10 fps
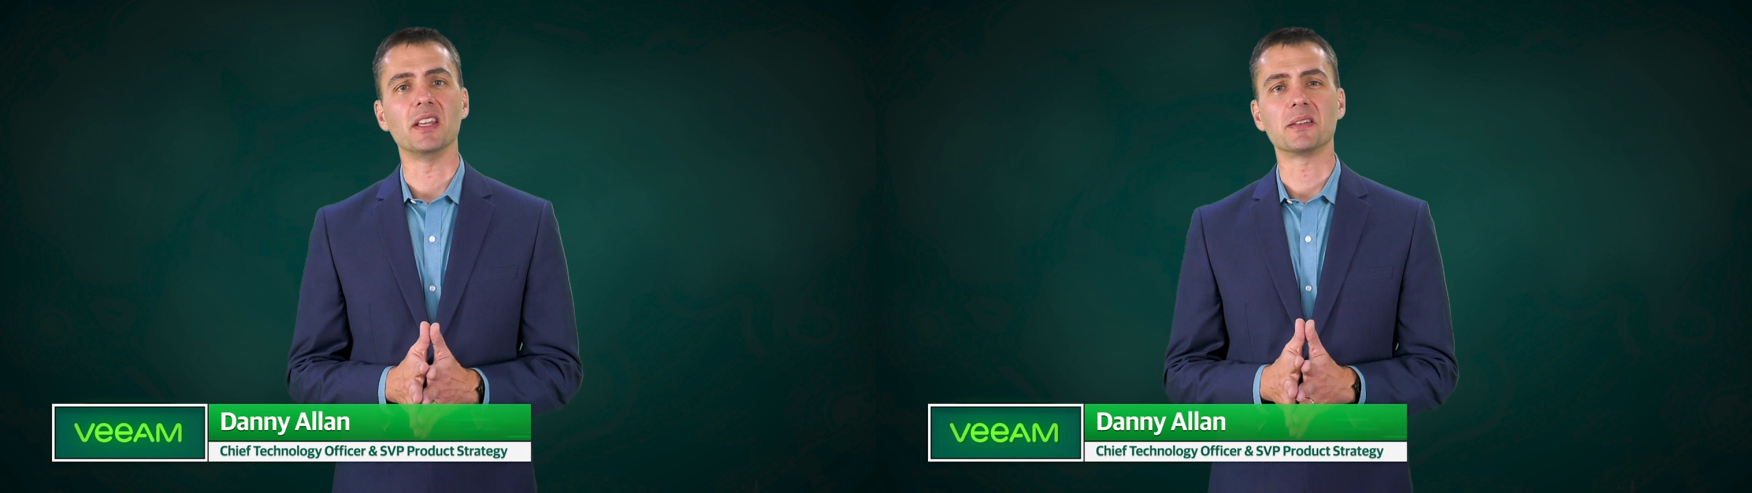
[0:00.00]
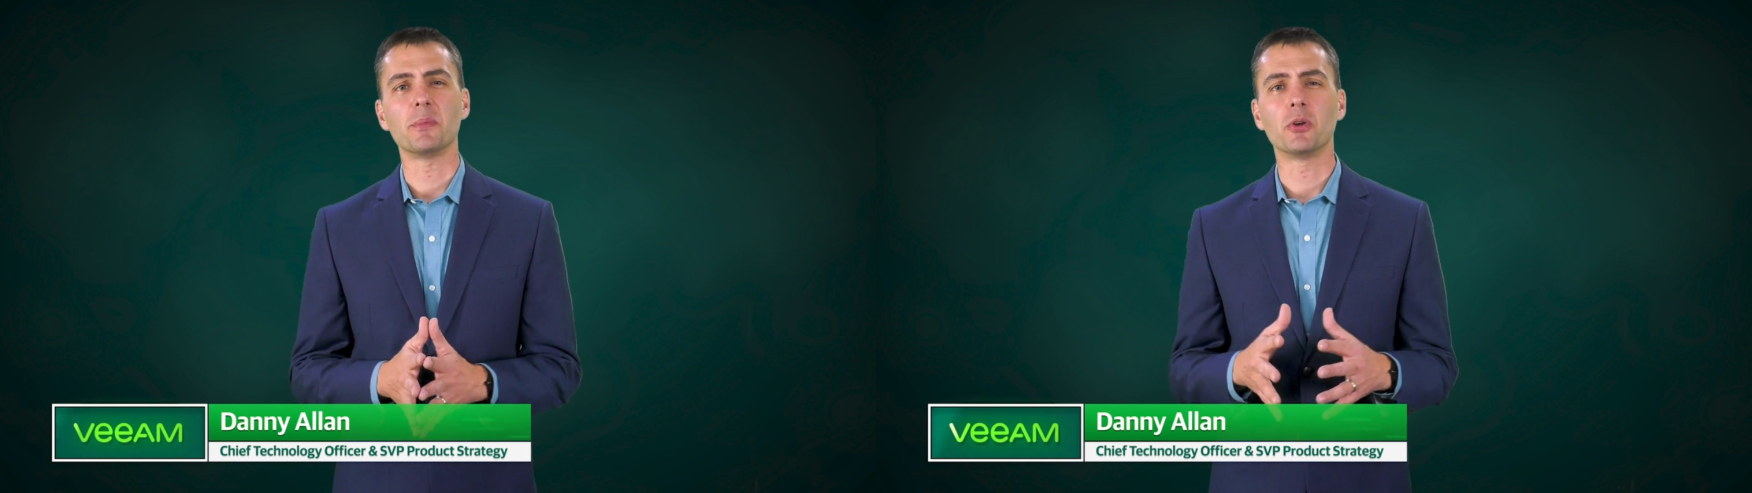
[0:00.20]

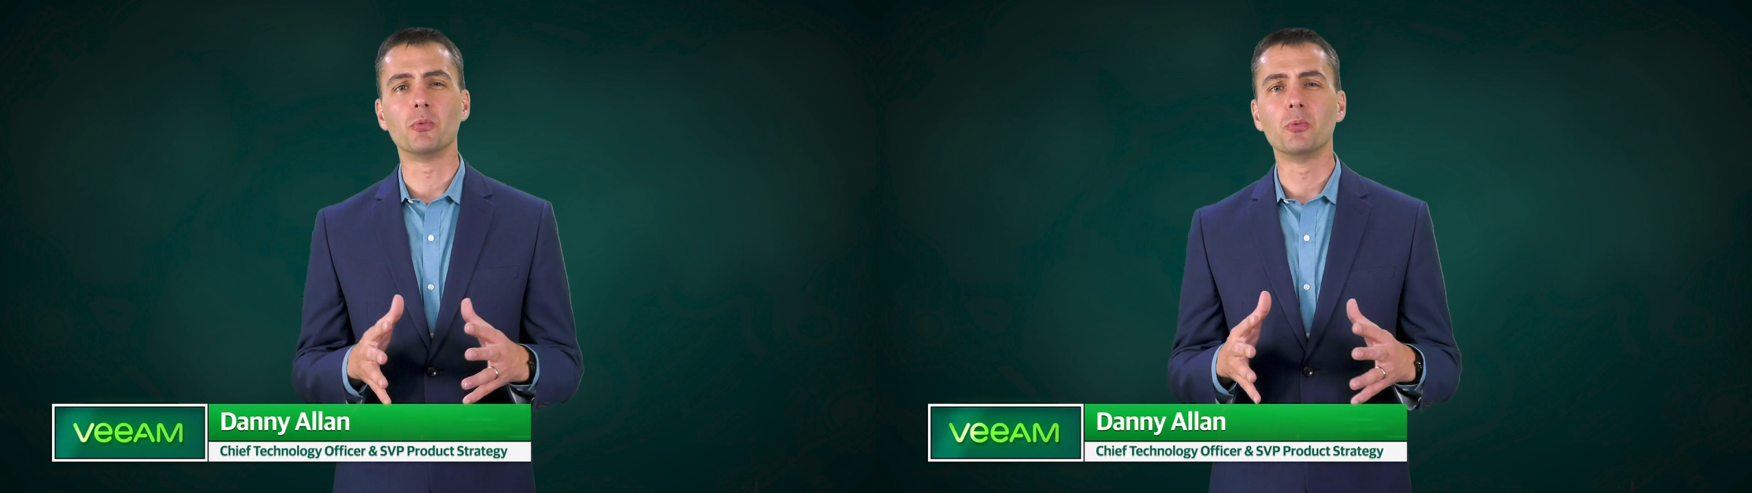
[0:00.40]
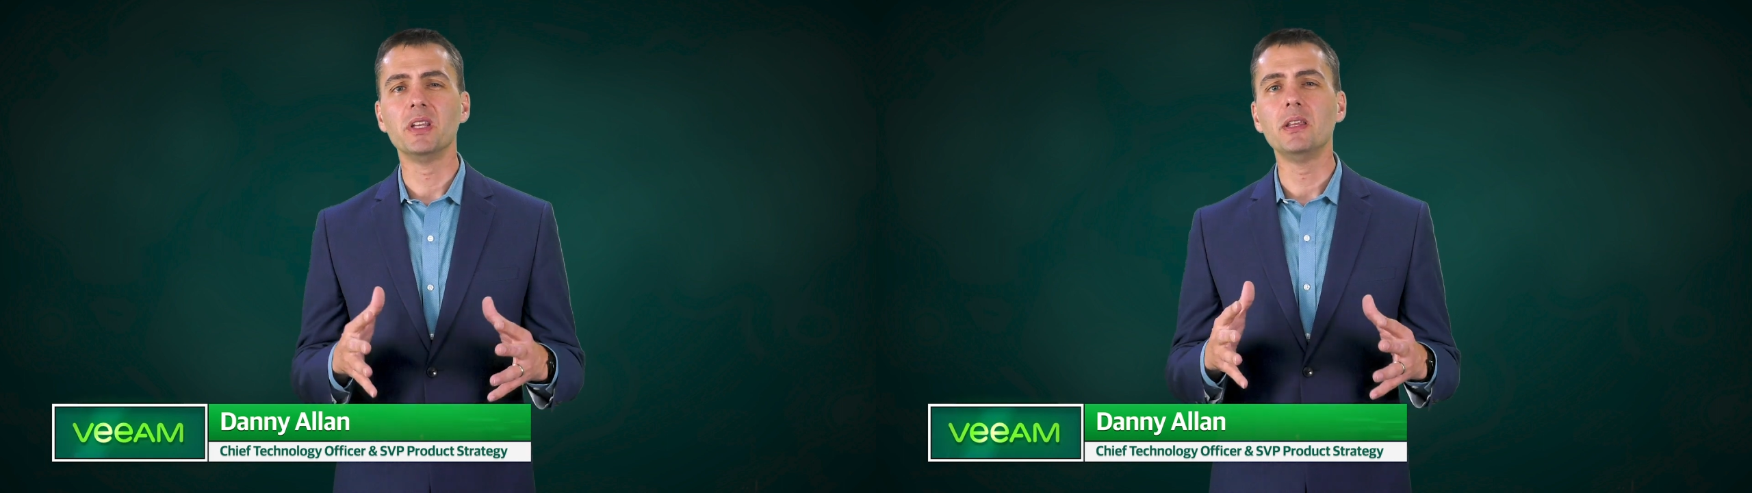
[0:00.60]
some of the
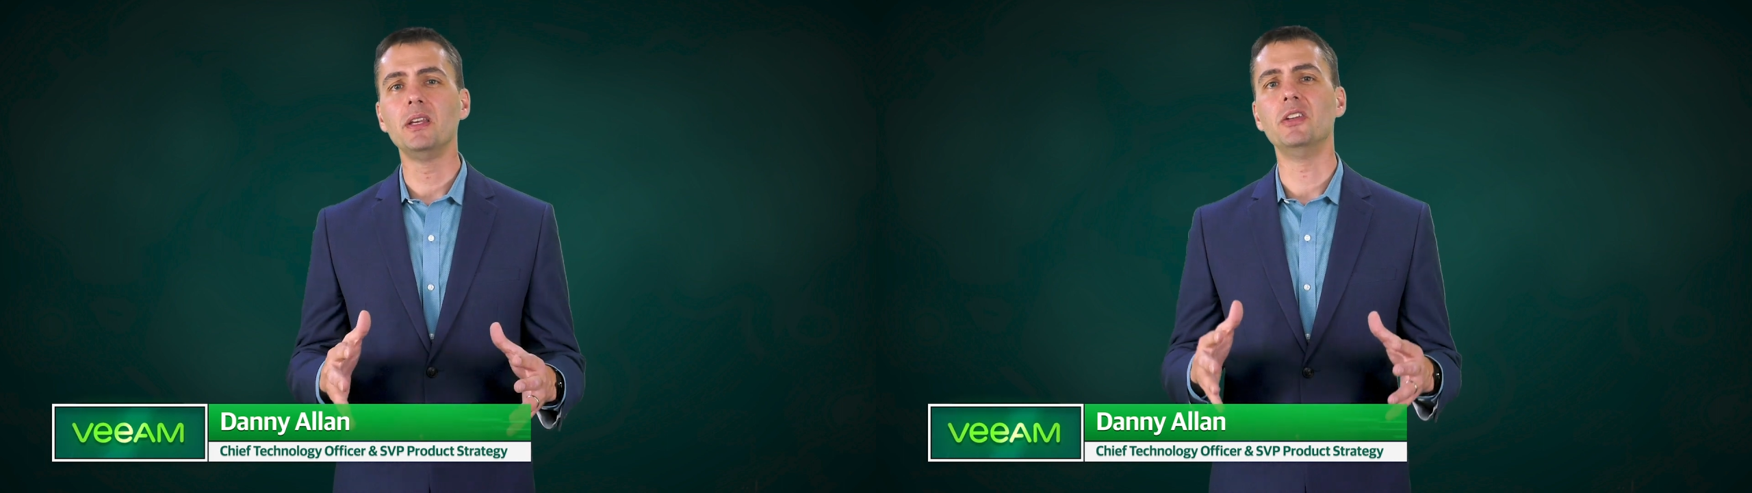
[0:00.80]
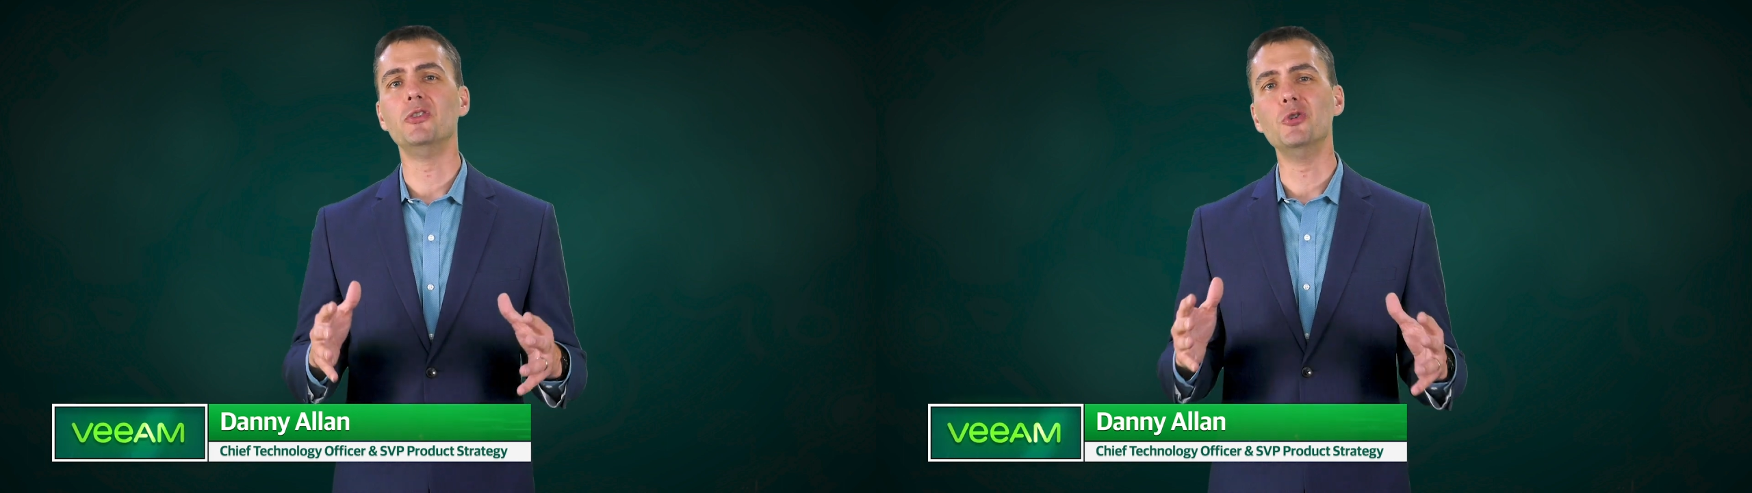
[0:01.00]

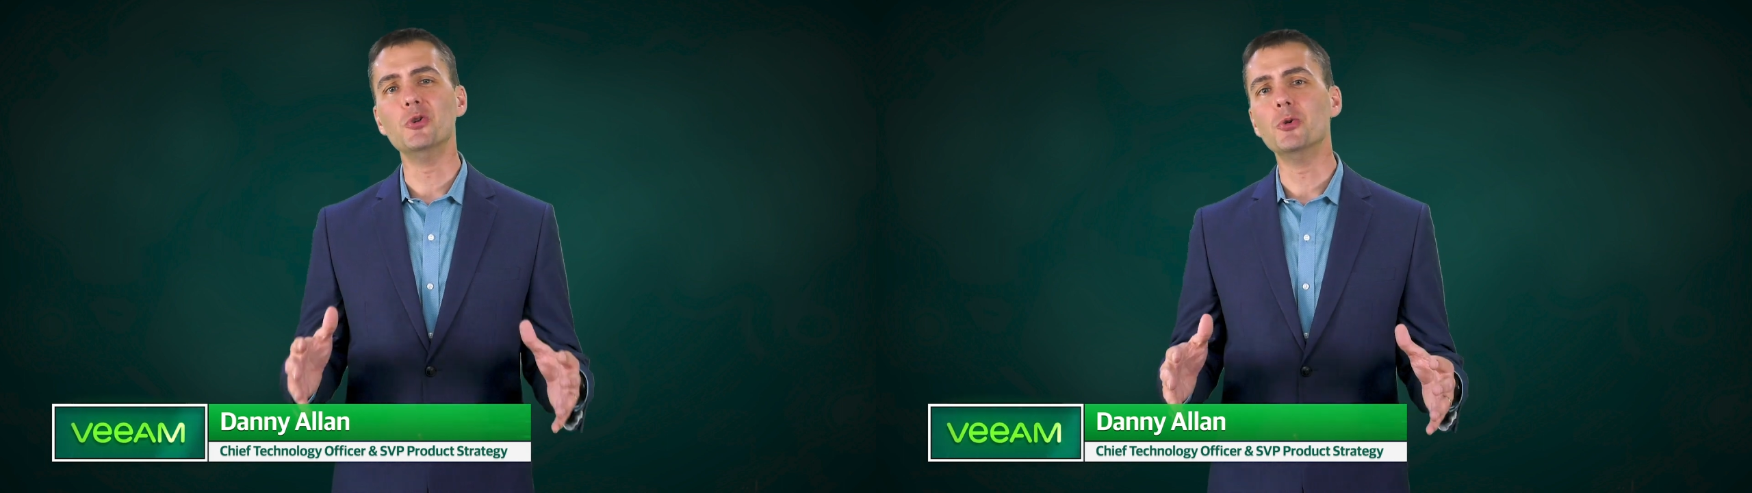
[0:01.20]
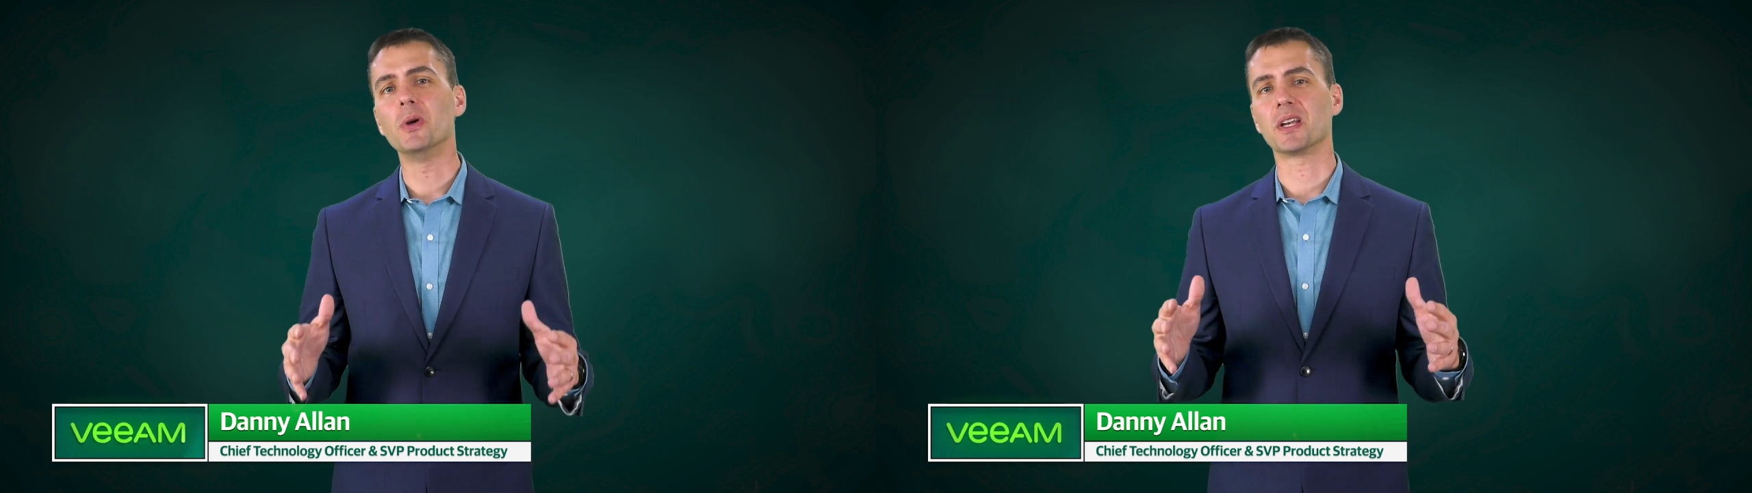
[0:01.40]
really new,